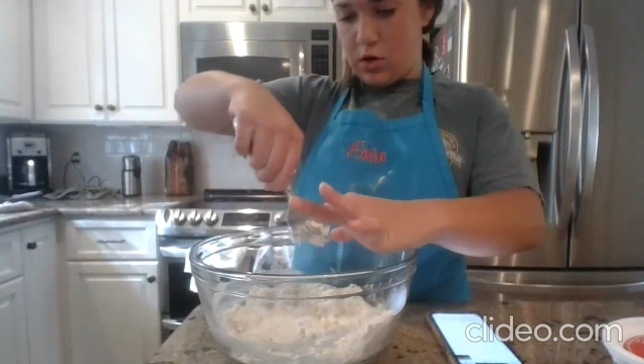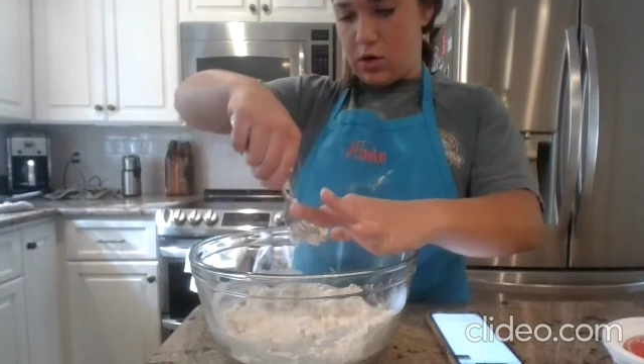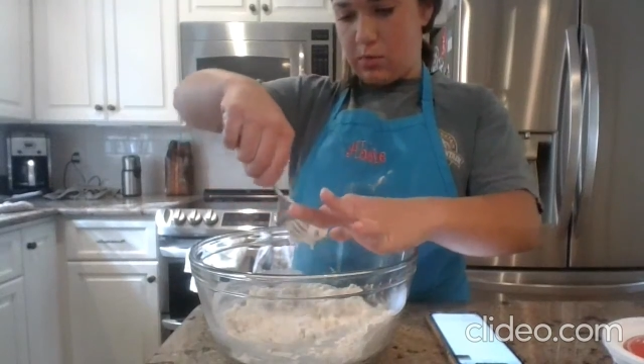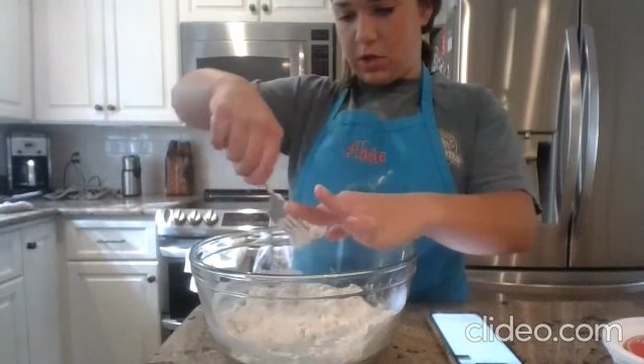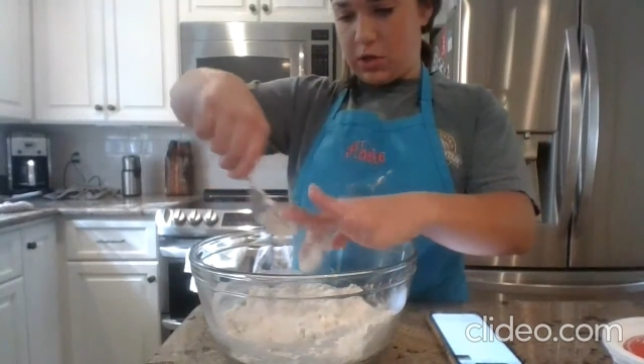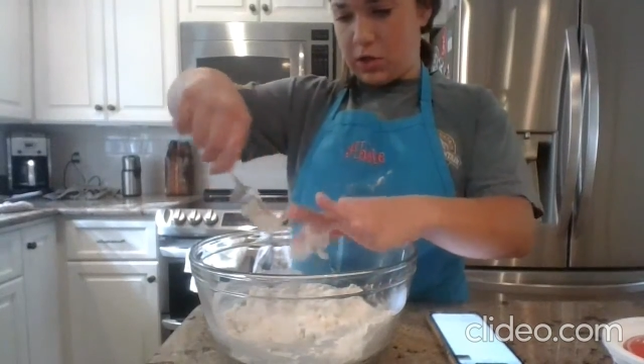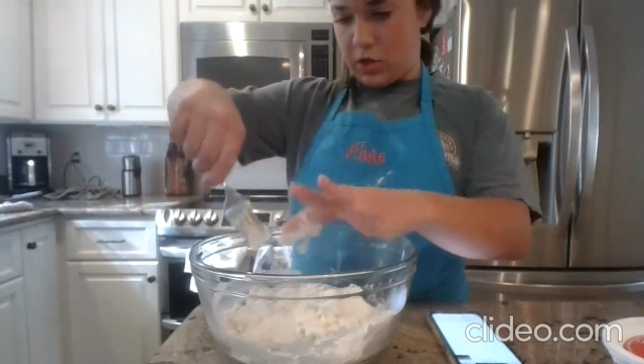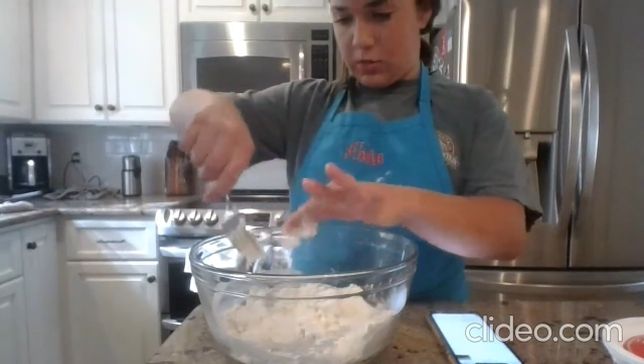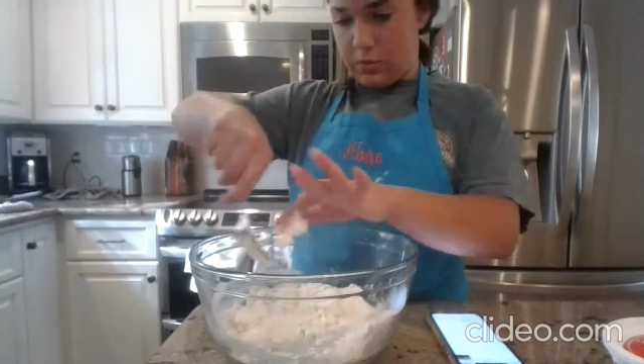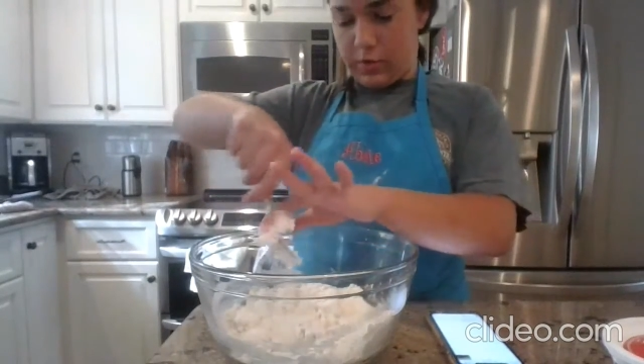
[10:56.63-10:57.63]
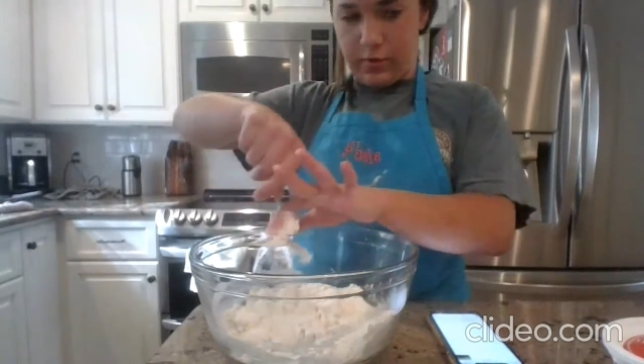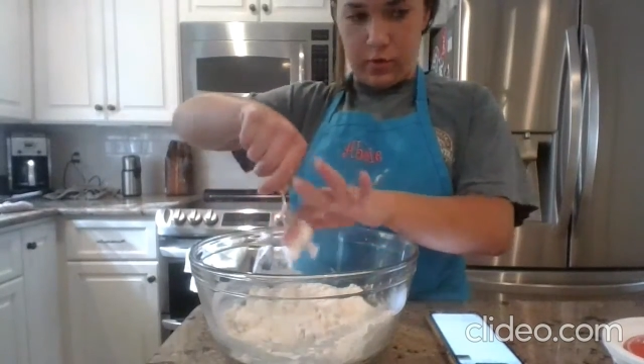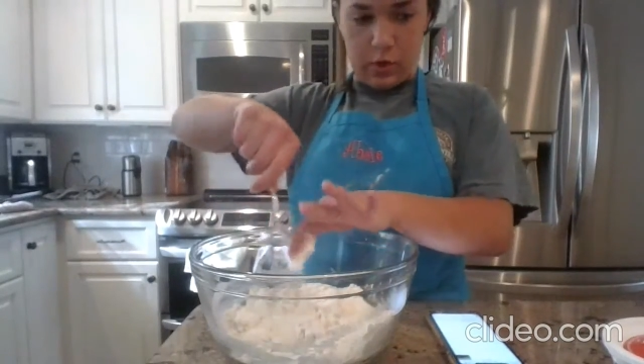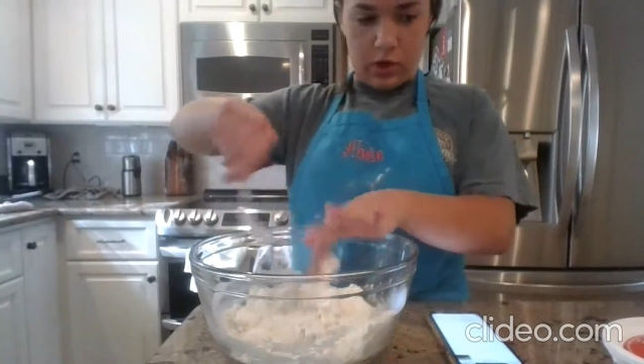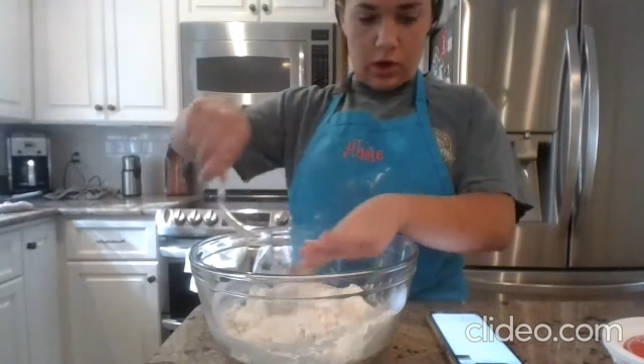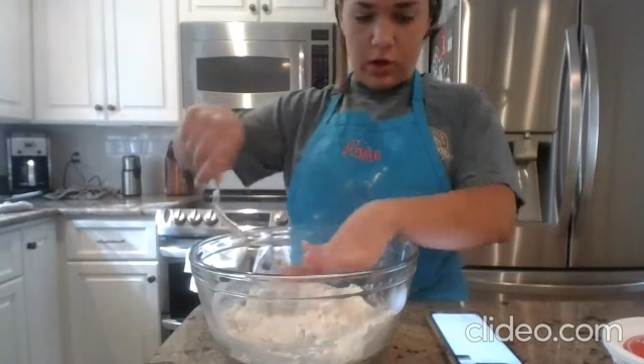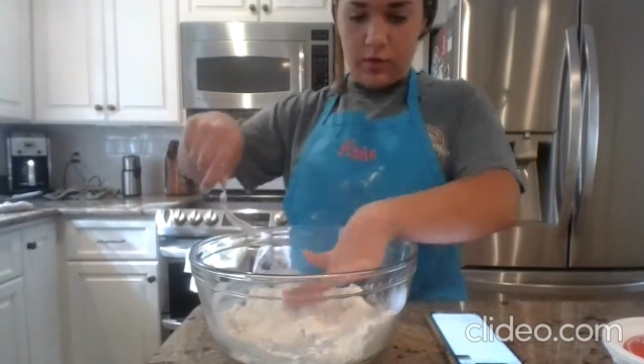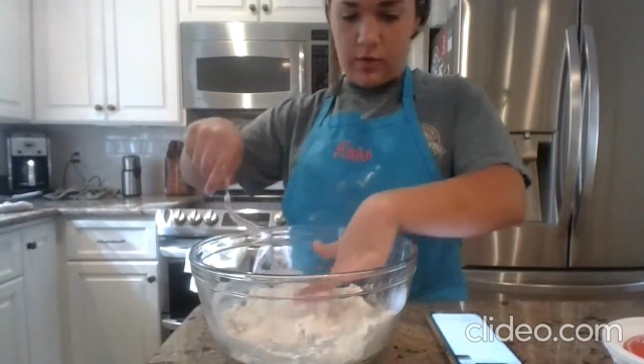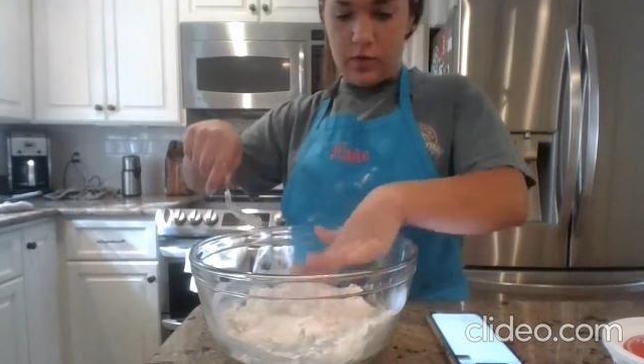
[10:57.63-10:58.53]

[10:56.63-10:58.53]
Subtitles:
I'm gonna scrape the fork off.